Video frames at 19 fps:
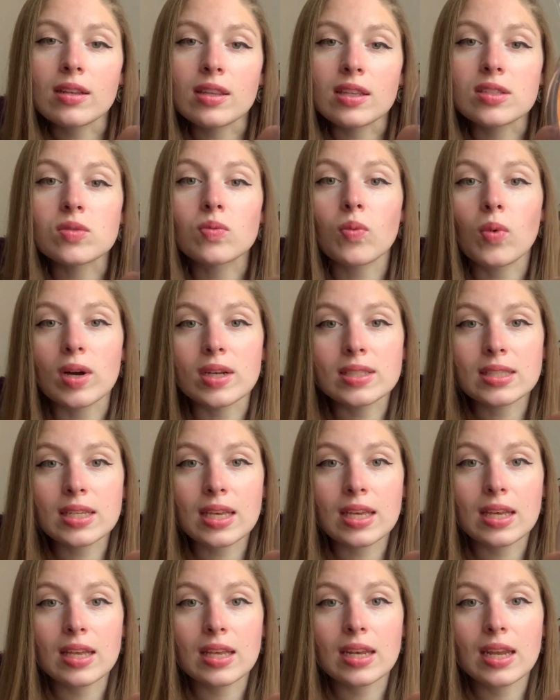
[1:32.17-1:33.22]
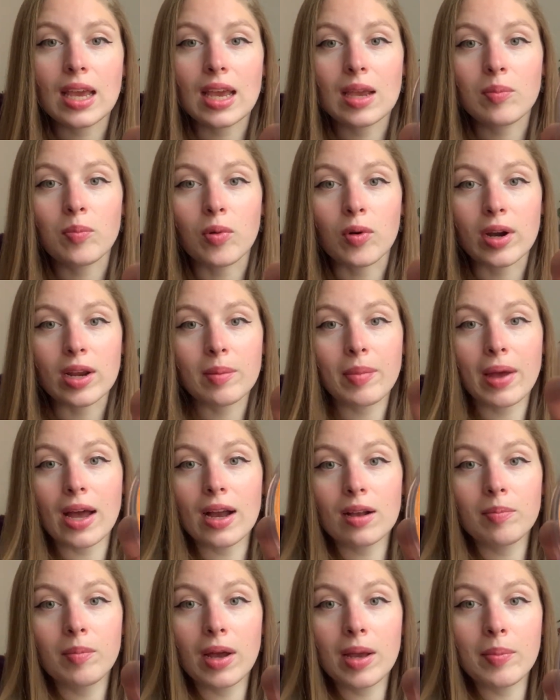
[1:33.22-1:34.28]
This was in a Bring
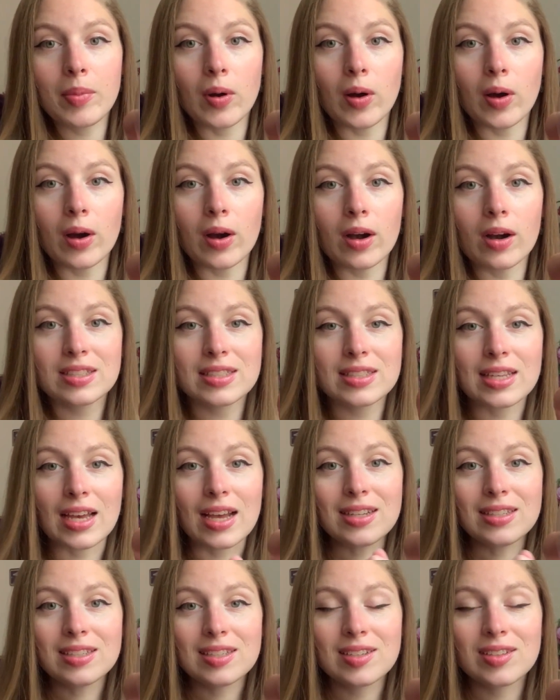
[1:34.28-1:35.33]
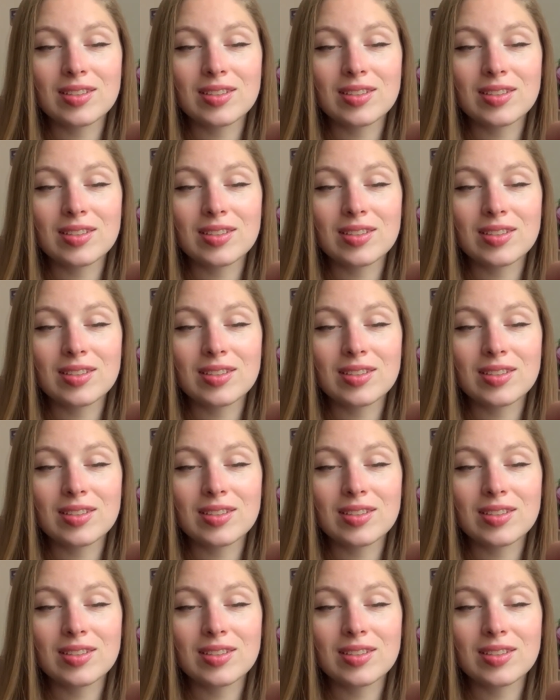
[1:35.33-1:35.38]
Back My Bar set.